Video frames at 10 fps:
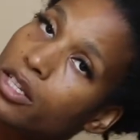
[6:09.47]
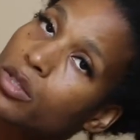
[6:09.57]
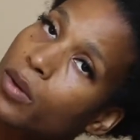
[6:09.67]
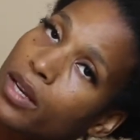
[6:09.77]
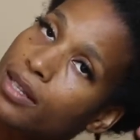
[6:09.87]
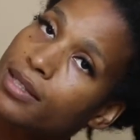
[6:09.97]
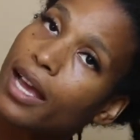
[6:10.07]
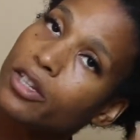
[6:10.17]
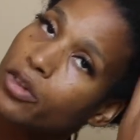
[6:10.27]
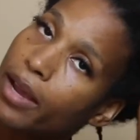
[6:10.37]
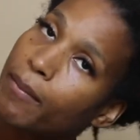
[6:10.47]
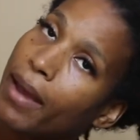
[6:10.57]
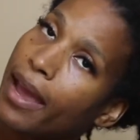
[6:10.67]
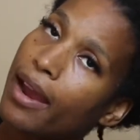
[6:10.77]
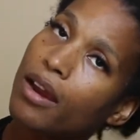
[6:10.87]
want to saturate my
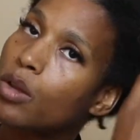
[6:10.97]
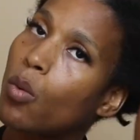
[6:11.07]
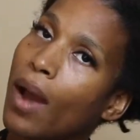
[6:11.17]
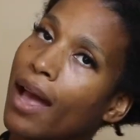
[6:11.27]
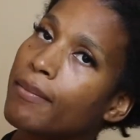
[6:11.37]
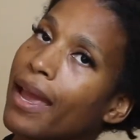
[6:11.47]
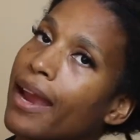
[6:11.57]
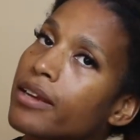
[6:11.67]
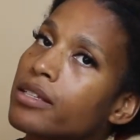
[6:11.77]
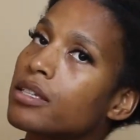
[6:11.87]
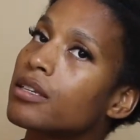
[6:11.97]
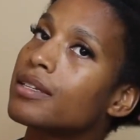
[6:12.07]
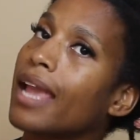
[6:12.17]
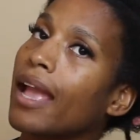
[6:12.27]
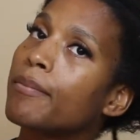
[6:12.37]
hair while my hair is still
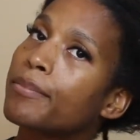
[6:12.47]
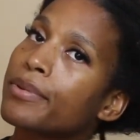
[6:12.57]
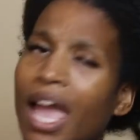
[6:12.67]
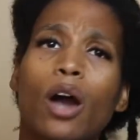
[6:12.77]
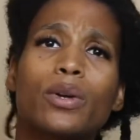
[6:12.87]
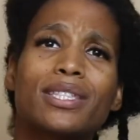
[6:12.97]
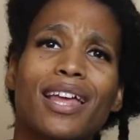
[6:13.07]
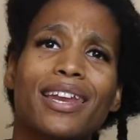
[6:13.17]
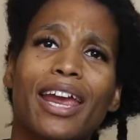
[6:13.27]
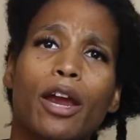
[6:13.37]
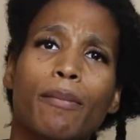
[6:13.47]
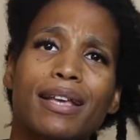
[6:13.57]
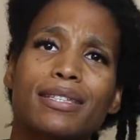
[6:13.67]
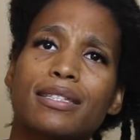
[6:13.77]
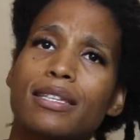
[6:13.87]
damp. Oh, it's not a hair
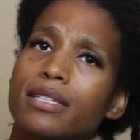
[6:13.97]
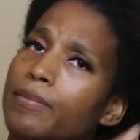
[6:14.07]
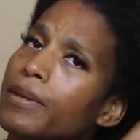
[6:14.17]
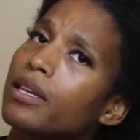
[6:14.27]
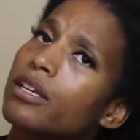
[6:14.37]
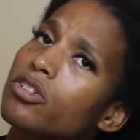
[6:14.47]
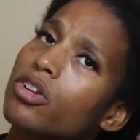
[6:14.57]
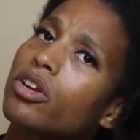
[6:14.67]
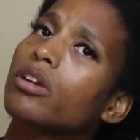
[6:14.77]
mask, it's a deep conditioner.